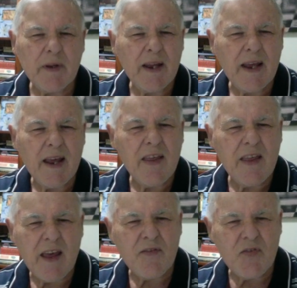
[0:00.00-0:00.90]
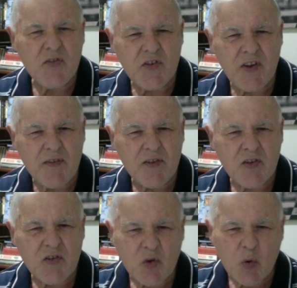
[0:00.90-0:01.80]
the f7
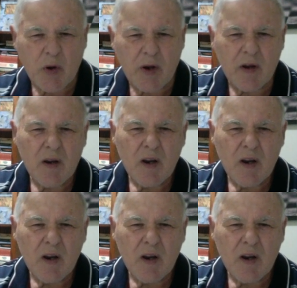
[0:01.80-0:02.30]
square.